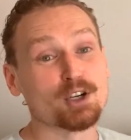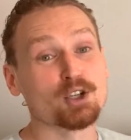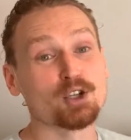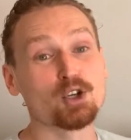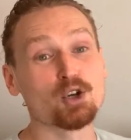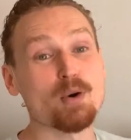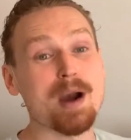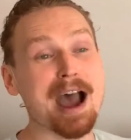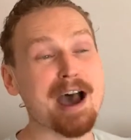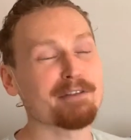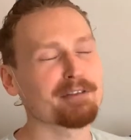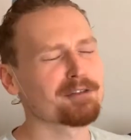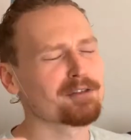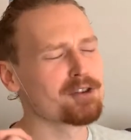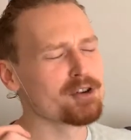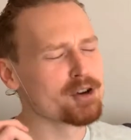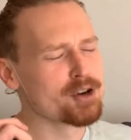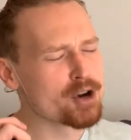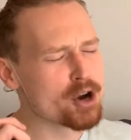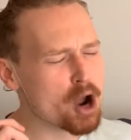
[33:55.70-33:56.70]
You have
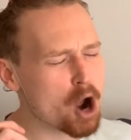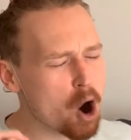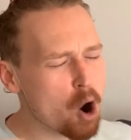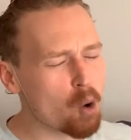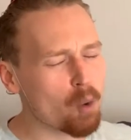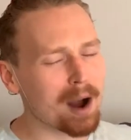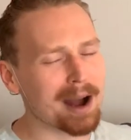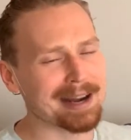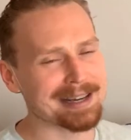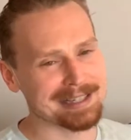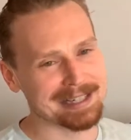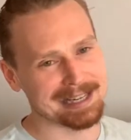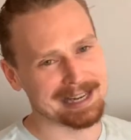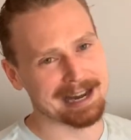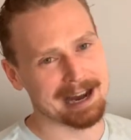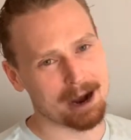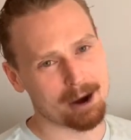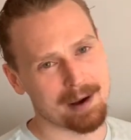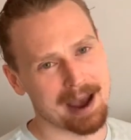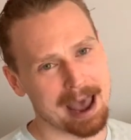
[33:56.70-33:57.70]
no
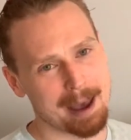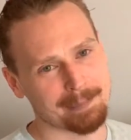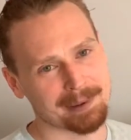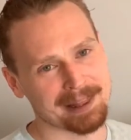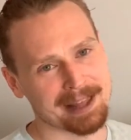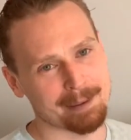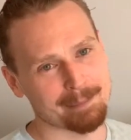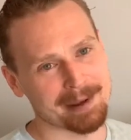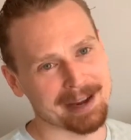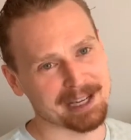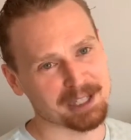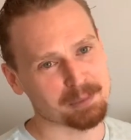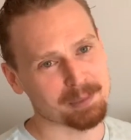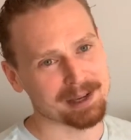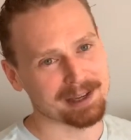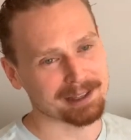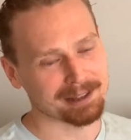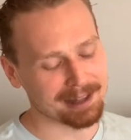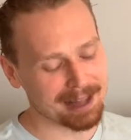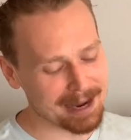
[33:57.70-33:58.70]
idea how happy that makes
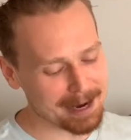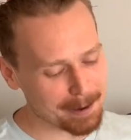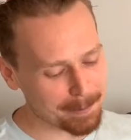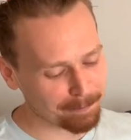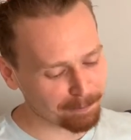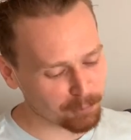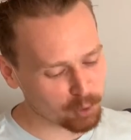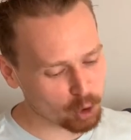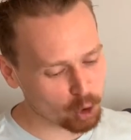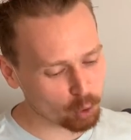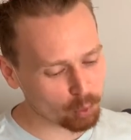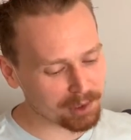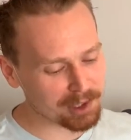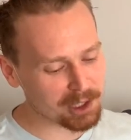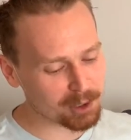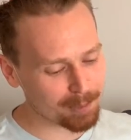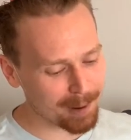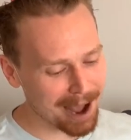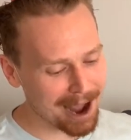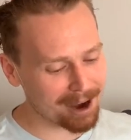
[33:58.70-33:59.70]
me. Like, to
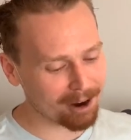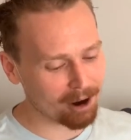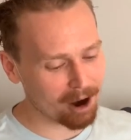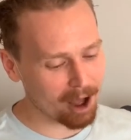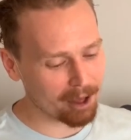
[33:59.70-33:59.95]
inspire